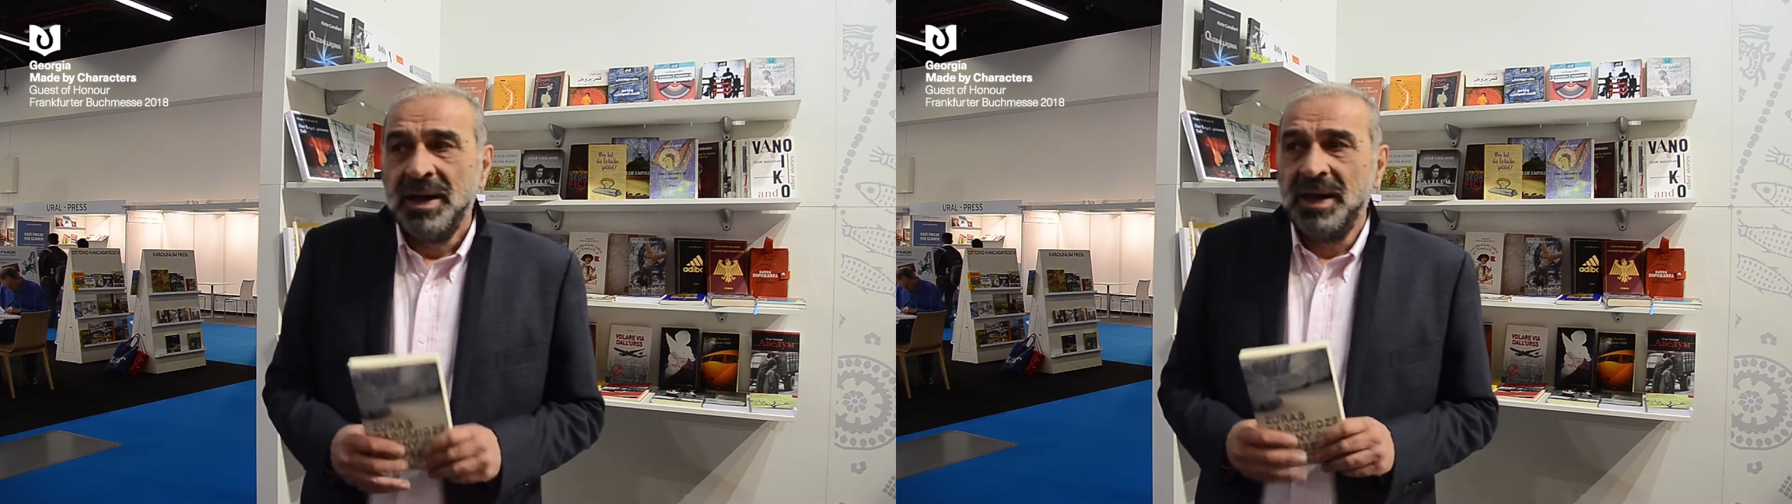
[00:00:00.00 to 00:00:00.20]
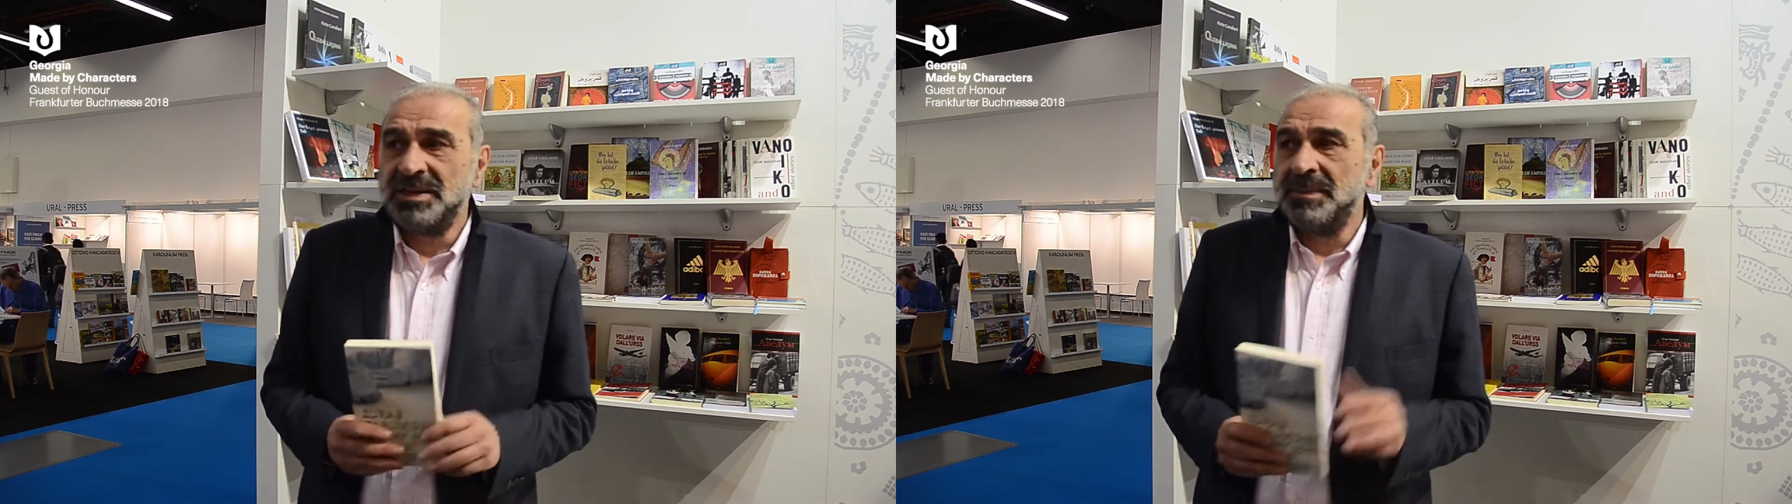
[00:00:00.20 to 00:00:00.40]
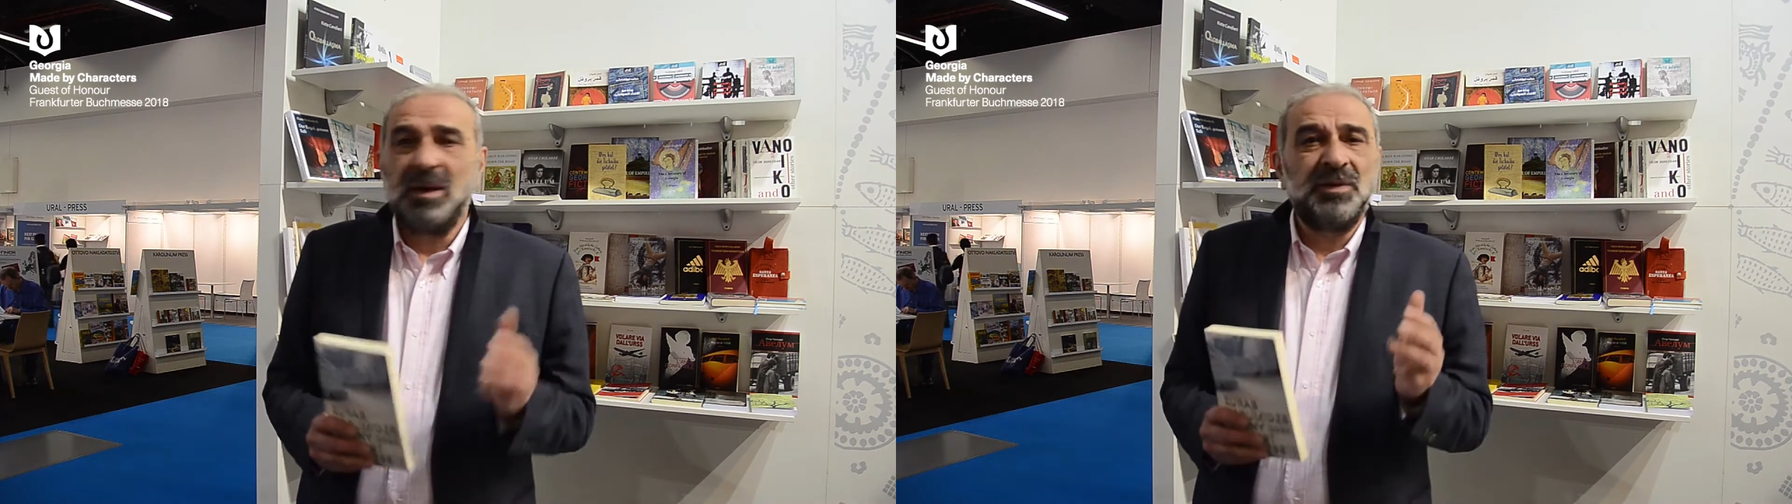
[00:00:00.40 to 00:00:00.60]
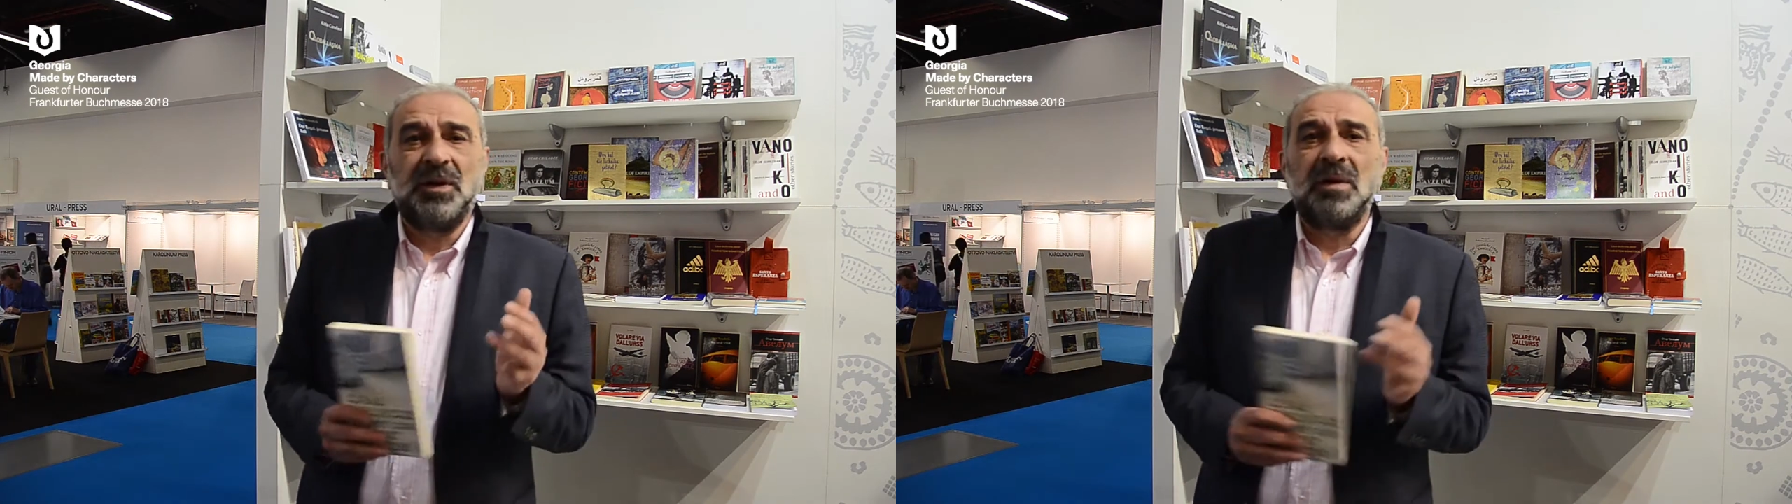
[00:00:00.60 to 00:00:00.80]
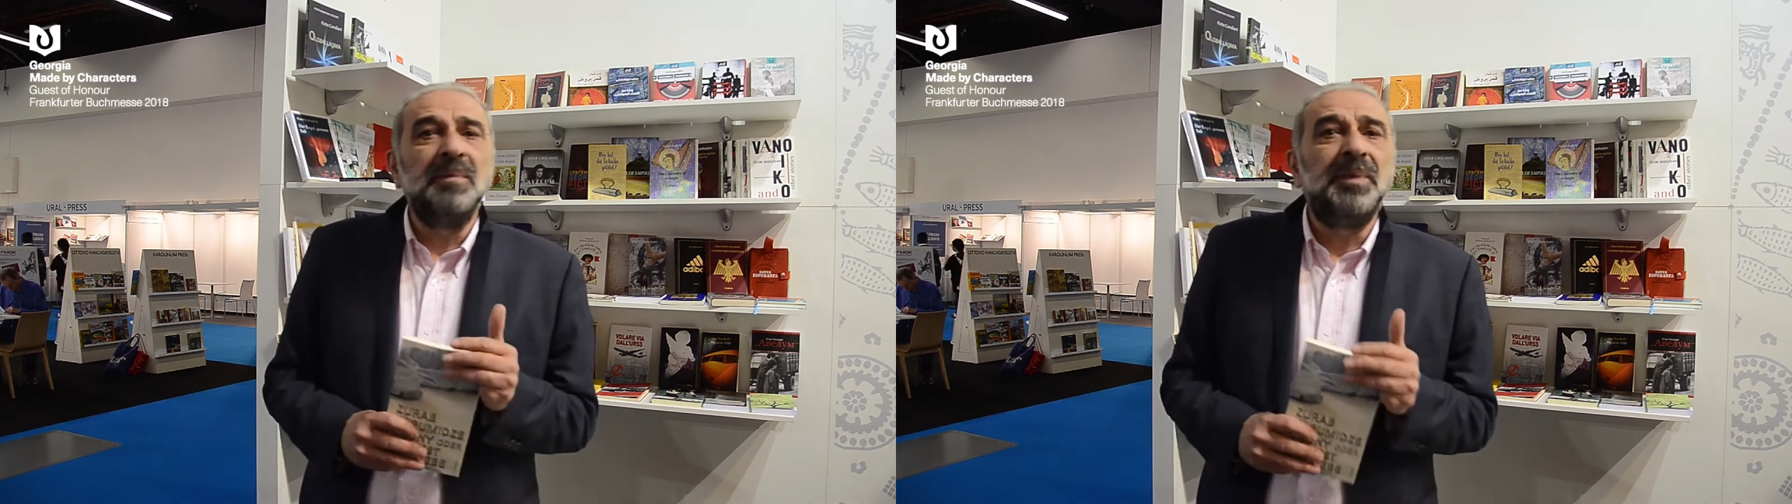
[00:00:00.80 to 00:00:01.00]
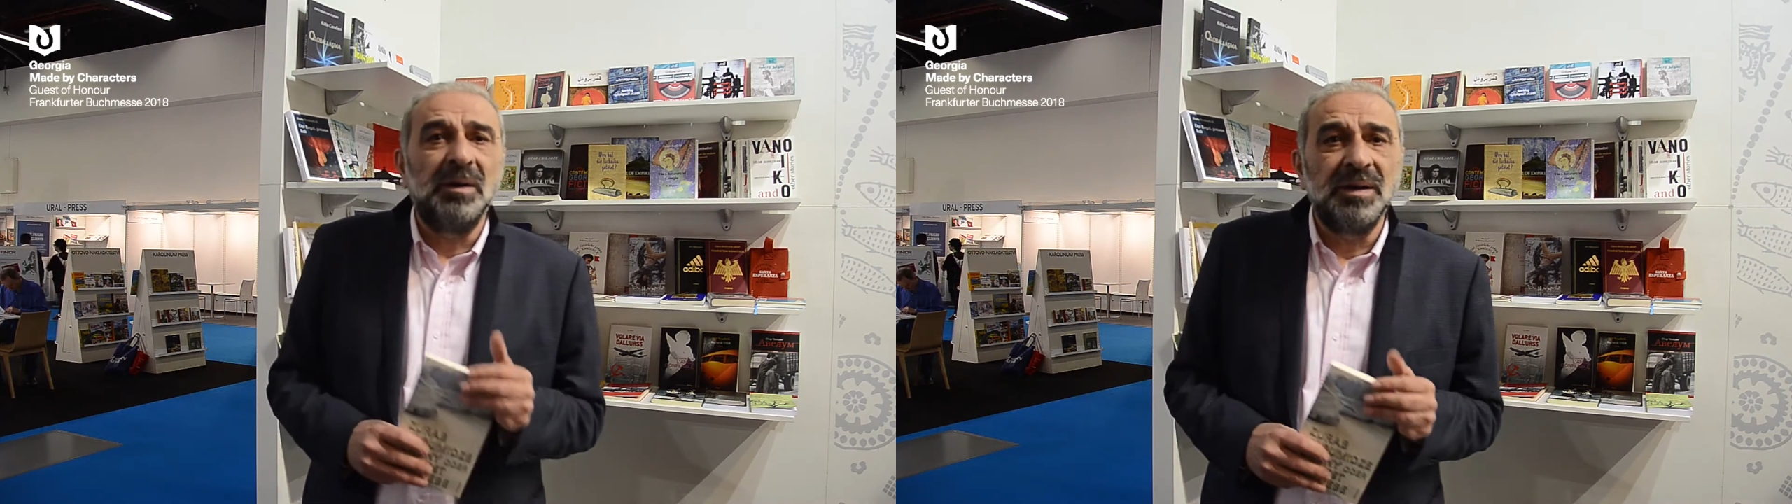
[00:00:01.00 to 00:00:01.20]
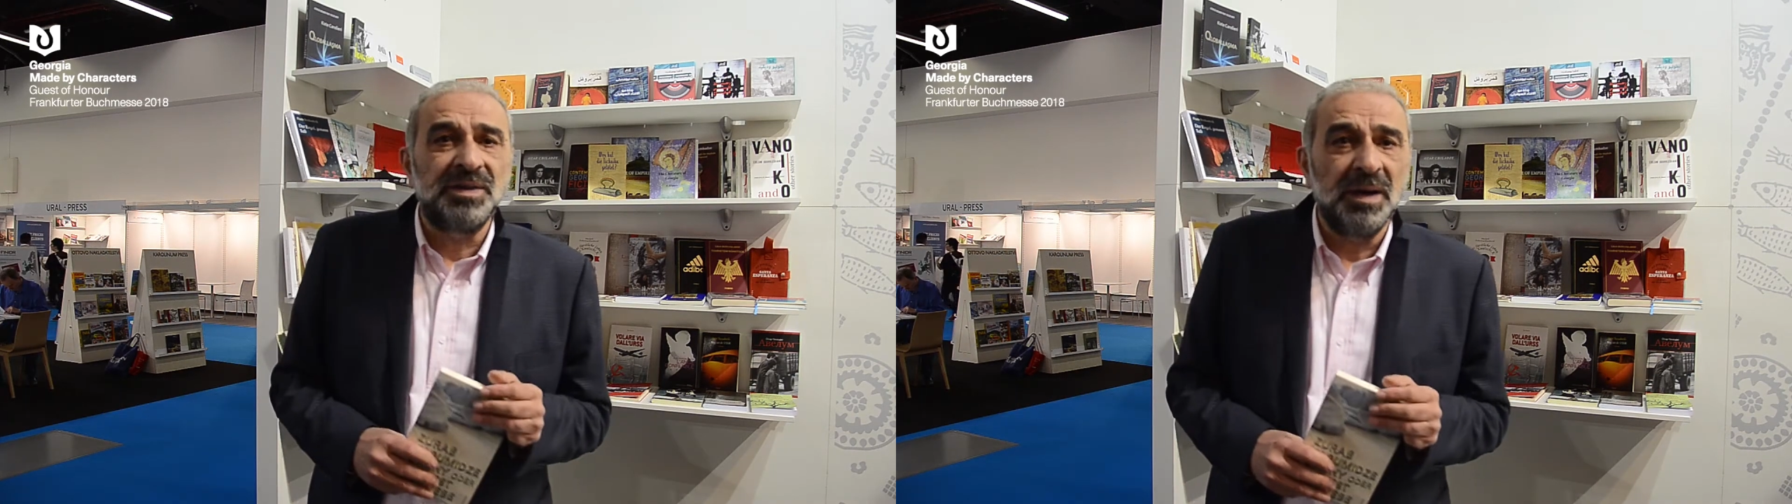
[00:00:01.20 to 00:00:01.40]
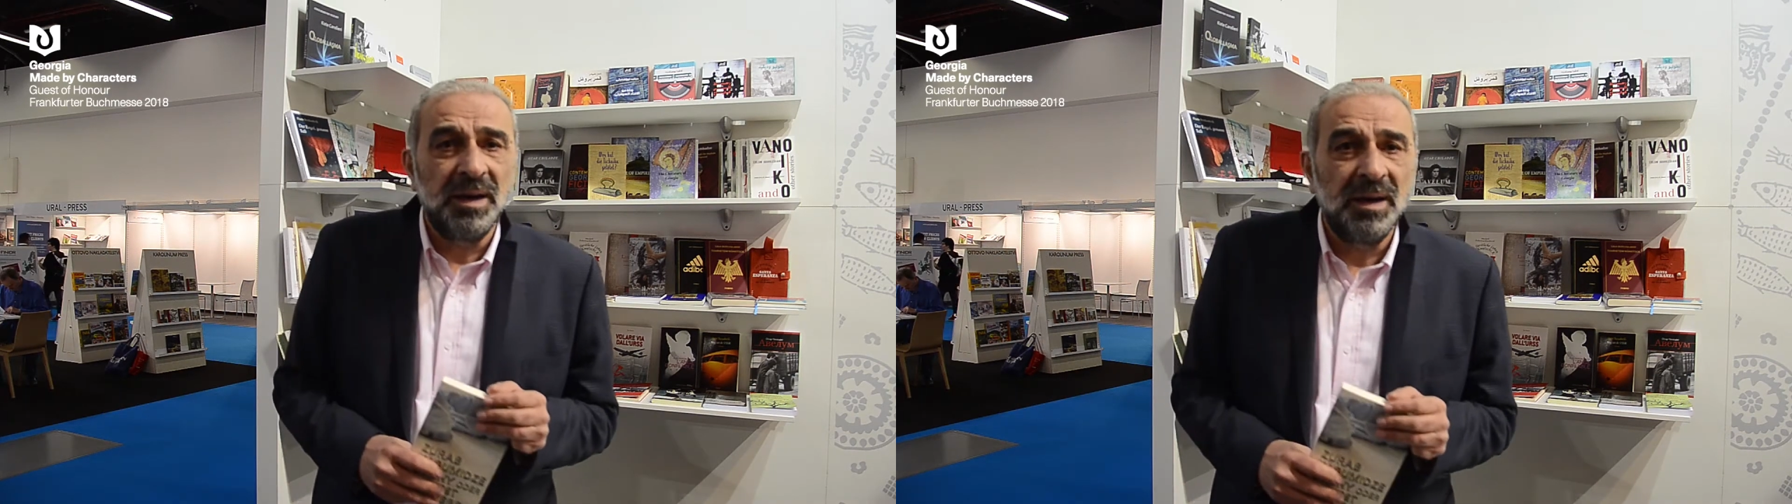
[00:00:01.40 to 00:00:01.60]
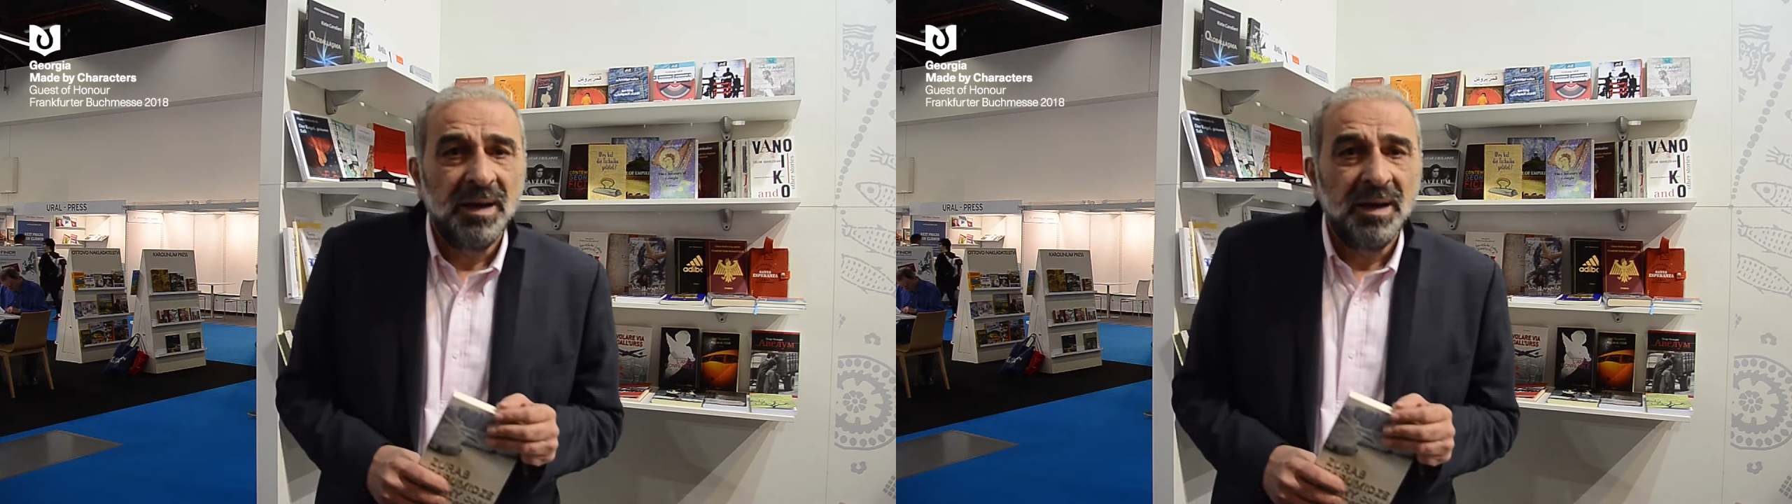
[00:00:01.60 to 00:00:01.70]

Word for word: It's about foreign policy,